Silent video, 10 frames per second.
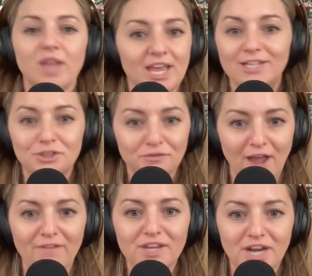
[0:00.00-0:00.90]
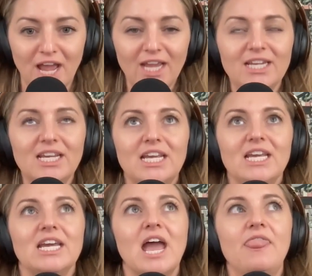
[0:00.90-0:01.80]
he survived the night.
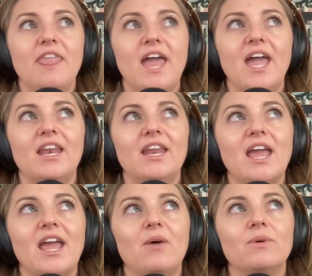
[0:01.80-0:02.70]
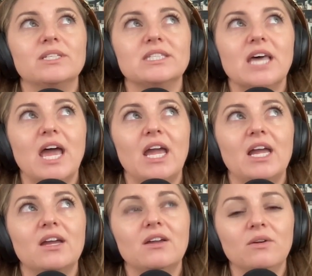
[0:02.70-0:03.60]
And then it was
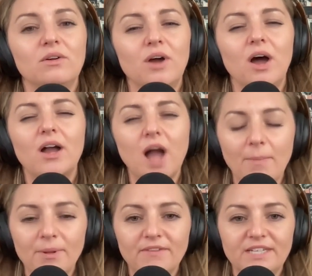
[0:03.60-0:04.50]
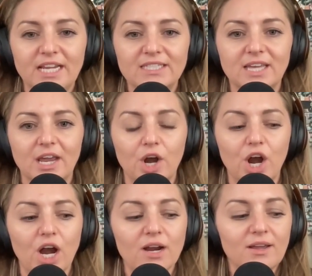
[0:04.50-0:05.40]
like a couple of days
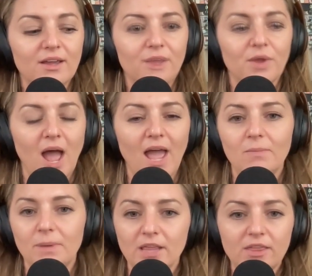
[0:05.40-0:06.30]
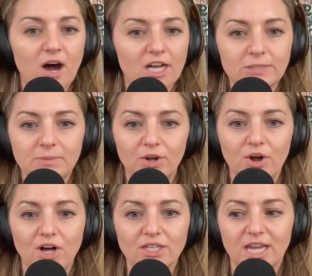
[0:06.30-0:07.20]
later, I had been at the hospital
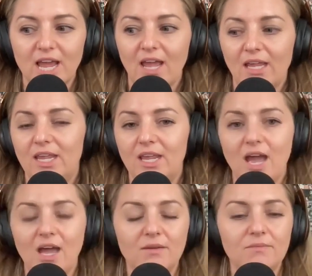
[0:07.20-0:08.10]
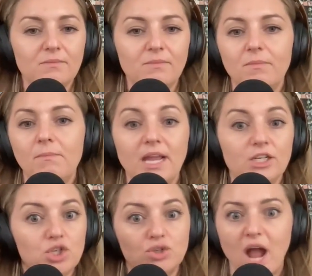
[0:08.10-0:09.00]
all day. He had
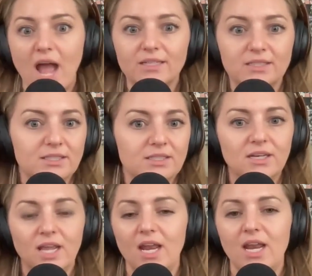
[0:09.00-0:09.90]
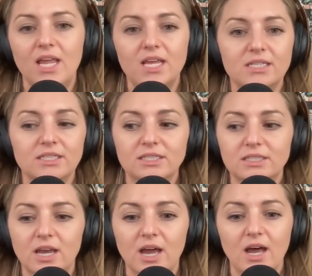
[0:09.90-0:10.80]
made strides in
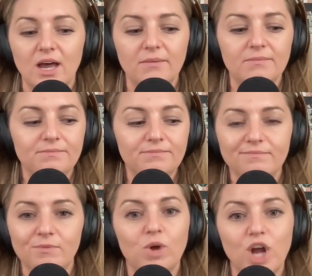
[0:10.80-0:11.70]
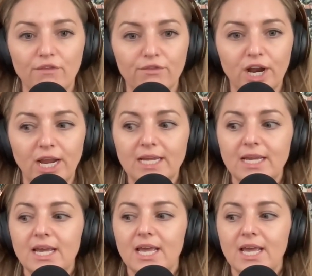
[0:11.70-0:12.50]
his recovery.